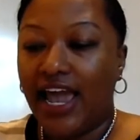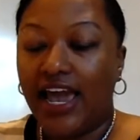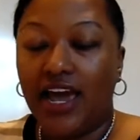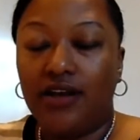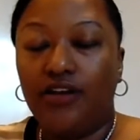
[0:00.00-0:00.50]

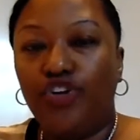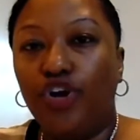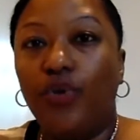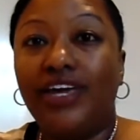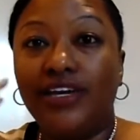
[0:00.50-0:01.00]
and
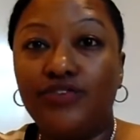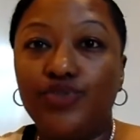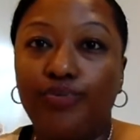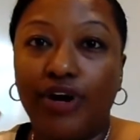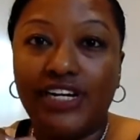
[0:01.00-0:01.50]
you know, it
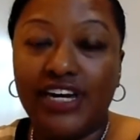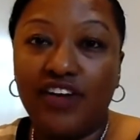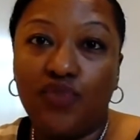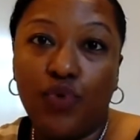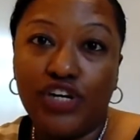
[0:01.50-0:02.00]
gives you a
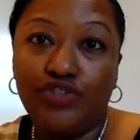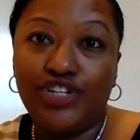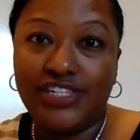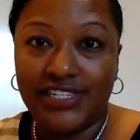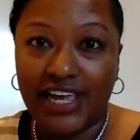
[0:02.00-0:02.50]
breakdown of what you
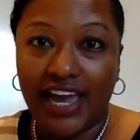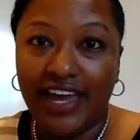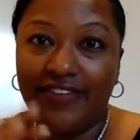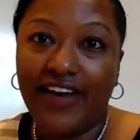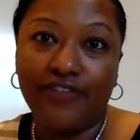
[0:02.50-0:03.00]
should
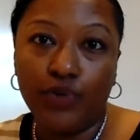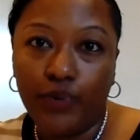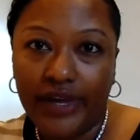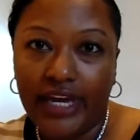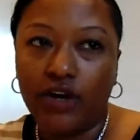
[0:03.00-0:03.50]
save every
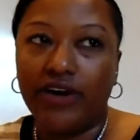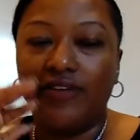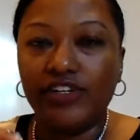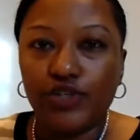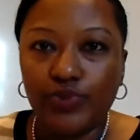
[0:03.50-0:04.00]
week or
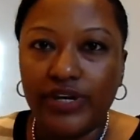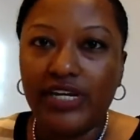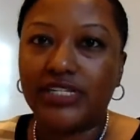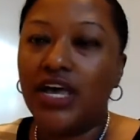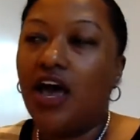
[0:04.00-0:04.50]
every 2
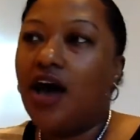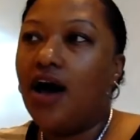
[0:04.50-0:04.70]
weeks